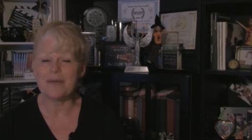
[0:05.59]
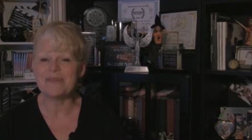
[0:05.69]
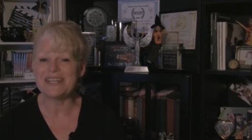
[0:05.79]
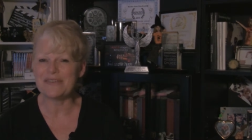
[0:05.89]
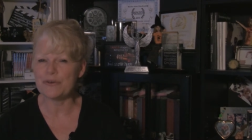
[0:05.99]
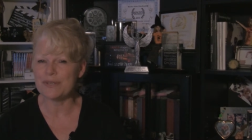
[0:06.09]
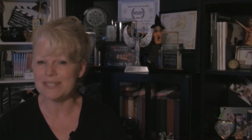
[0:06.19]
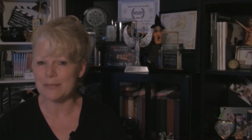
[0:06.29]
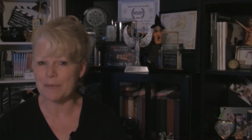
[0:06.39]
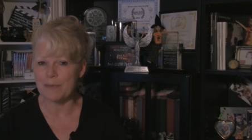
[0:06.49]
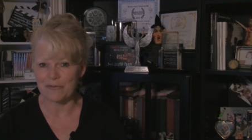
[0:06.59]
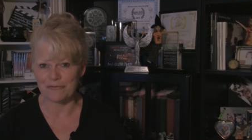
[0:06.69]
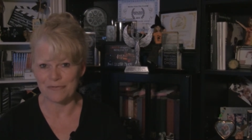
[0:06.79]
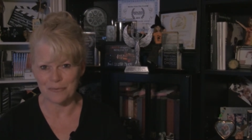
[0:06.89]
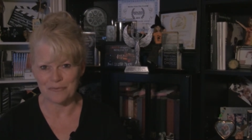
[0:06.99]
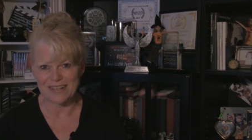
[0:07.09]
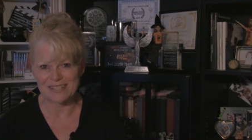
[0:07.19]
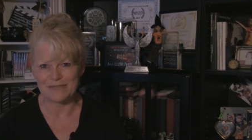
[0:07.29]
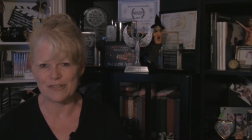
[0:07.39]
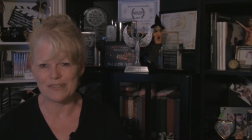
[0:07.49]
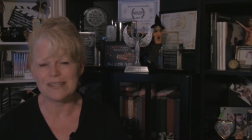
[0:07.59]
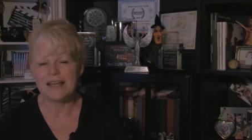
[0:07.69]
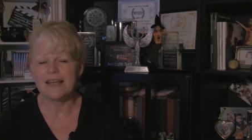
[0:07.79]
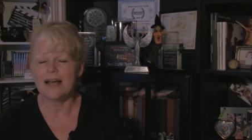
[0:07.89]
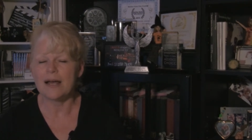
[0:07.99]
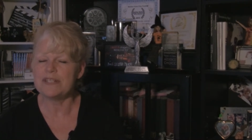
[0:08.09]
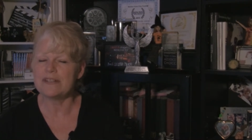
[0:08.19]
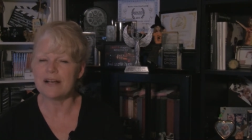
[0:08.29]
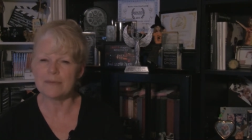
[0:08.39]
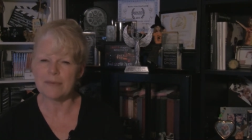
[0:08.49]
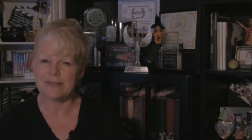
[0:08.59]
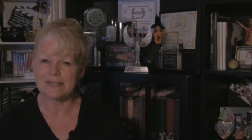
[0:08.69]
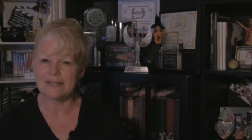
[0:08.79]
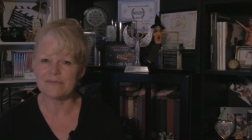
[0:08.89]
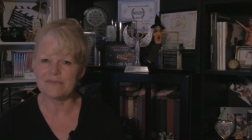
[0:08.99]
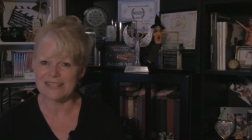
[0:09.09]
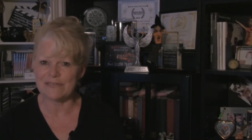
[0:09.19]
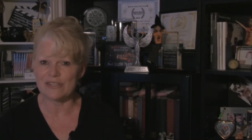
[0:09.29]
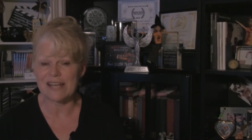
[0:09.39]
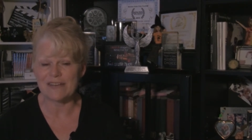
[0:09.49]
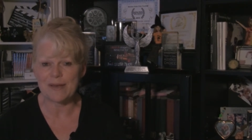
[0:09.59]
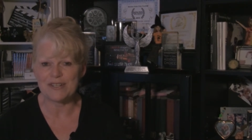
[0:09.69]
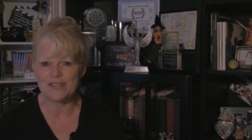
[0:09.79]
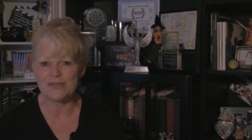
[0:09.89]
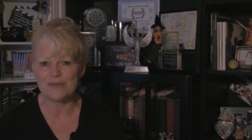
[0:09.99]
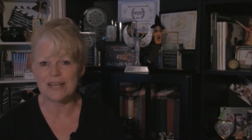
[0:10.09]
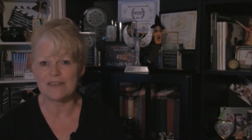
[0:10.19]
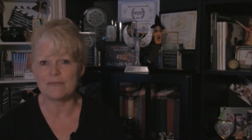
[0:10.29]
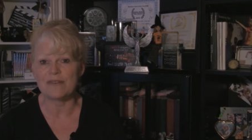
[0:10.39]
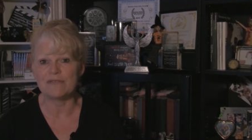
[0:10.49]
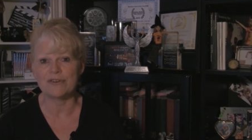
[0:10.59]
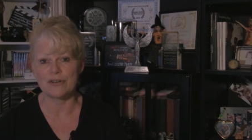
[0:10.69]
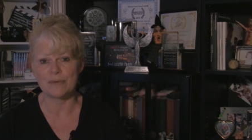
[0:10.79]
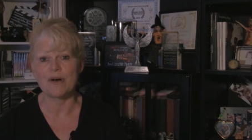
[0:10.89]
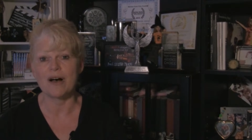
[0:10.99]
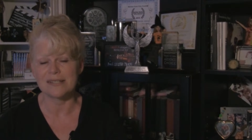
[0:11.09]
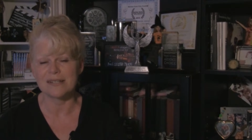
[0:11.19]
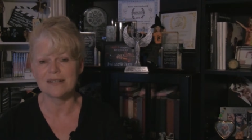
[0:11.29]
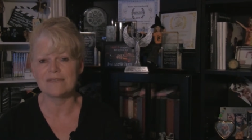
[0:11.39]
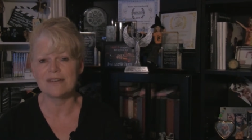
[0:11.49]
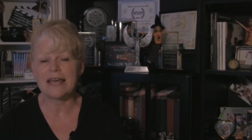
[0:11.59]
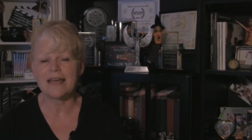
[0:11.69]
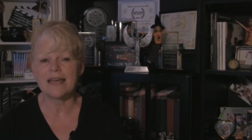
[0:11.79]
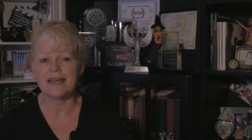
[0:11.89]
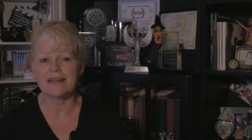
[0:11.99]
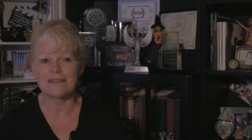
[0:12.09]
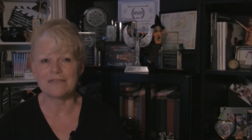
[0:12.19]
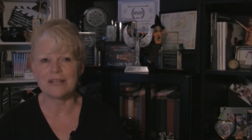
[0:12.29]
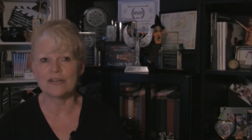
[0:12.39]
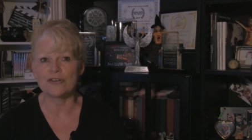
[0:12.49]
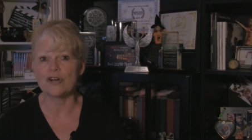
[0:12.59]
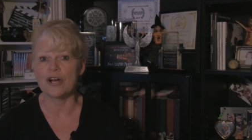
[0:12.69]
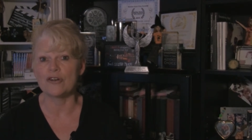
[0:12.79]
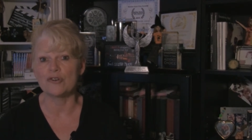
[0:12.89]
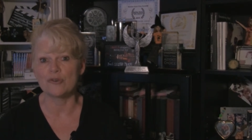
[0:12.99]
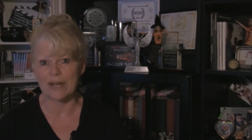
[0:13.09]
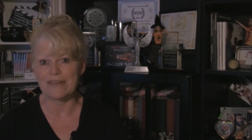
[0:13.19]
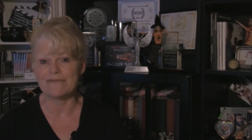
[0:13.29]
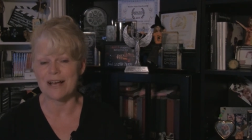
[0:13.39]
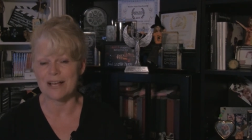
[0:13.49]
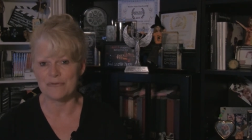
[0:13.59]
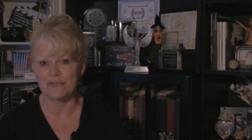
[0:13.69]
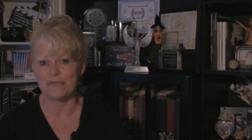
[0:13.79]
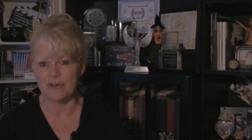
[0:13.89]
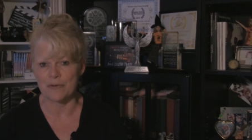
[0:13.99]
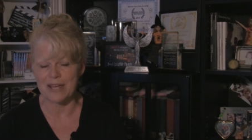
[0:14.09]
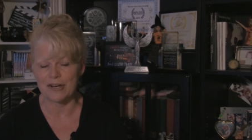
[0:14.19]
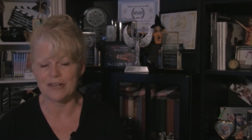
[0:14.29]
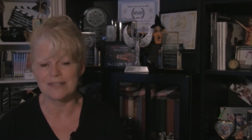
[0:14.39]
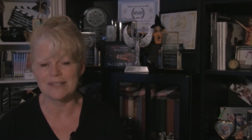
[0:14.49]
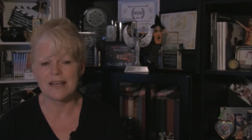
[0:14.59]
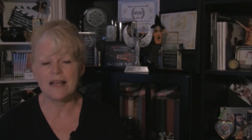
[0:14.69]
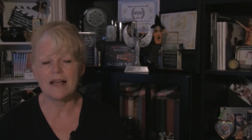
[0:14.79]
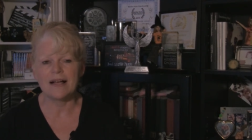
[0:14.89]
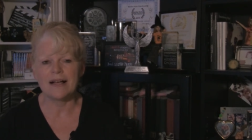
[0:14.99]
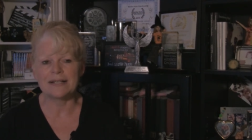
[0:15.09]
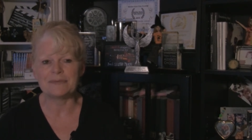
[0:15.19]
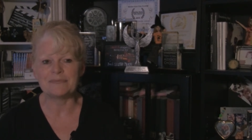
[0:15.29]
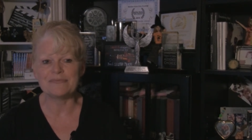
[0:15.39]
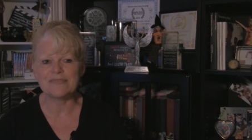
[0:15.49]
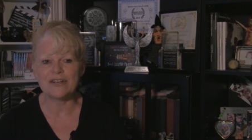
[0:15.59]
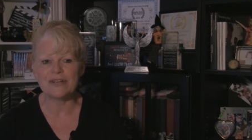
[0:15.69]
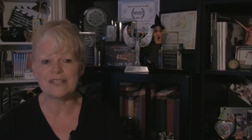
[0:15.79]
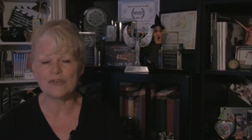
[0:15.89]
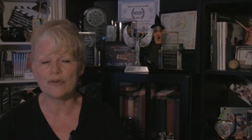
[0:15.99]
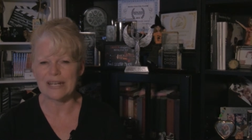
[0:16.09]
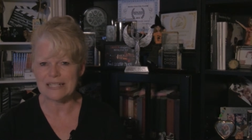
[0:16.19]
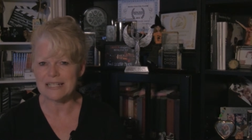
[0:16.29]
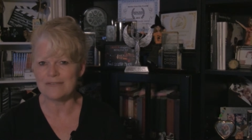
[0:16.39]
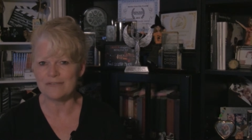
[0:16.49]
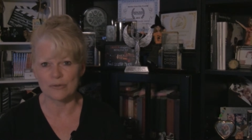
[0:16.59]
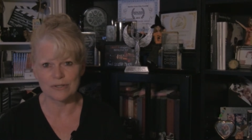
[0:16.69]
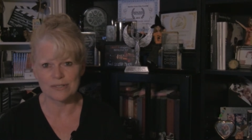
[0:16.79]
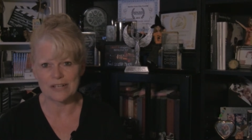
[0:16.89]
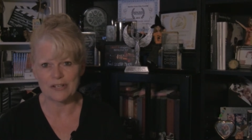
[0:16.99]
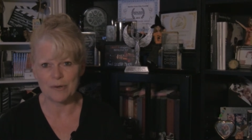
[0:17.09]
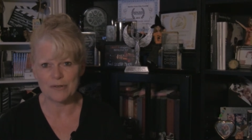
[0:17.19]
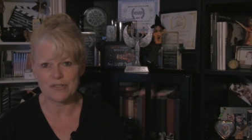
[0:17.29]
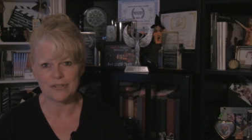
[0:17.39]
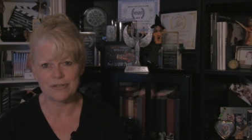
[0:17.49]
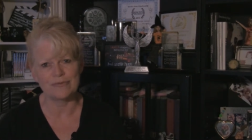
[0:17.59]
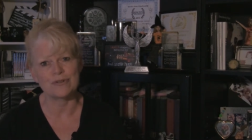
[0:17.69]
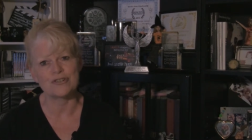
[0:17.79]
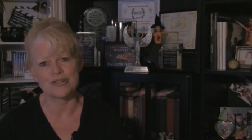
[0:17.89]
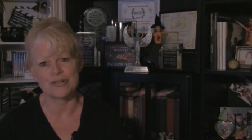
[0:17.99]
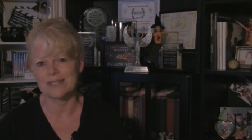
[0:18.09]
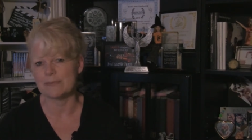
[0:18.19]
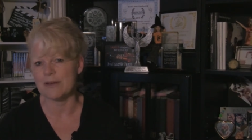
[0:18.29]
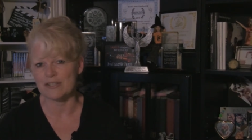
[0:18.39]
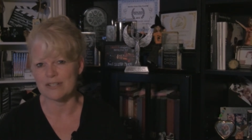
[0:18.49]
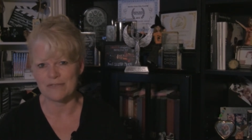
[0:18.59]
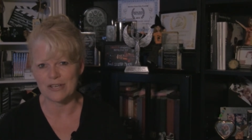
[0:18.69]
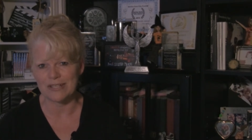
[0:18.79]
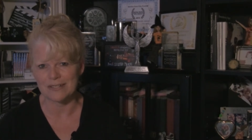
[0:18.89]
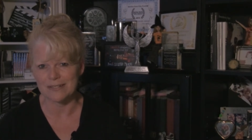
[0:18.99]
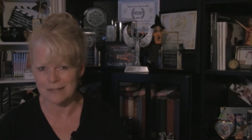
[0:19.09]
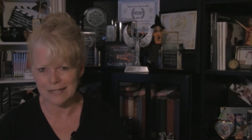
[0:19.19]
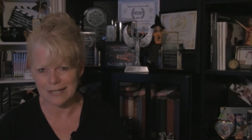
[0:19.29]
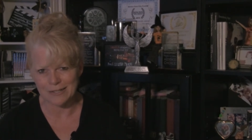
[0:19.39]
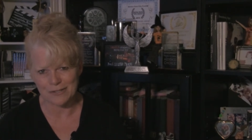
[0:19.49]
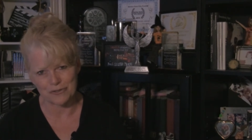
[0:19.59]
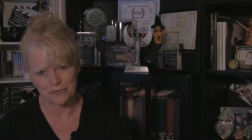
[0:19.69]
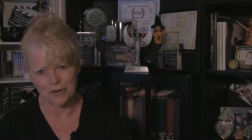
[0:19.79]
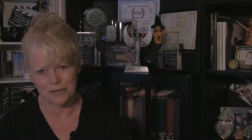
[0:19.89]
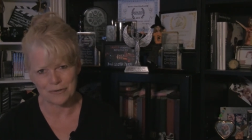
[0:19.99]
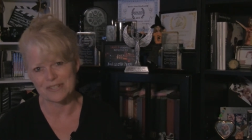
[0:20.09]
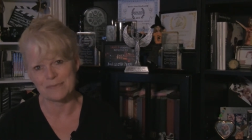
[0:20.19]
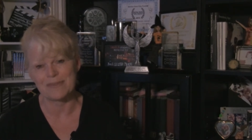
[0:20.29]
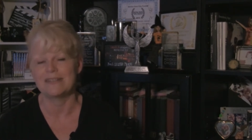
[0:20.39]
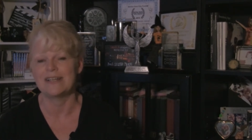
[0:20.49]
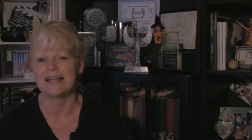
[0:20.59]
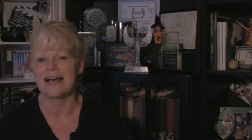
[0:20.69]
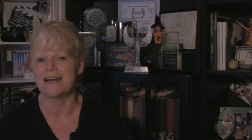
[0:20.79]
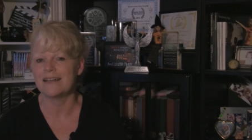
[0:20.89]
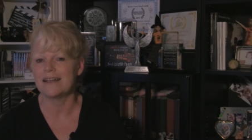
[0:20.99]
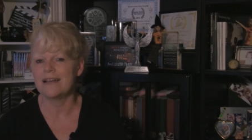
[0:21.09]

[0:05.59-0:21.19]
I'm going to give you a tip about film festivals. I'm going to talk about some festivals I've been to that have been very positive and I feel like are a great value for filmmakers. Um, you know, it's great to have laurels on your poster for sure, especially if you get to Sundance or Toronto or something like that.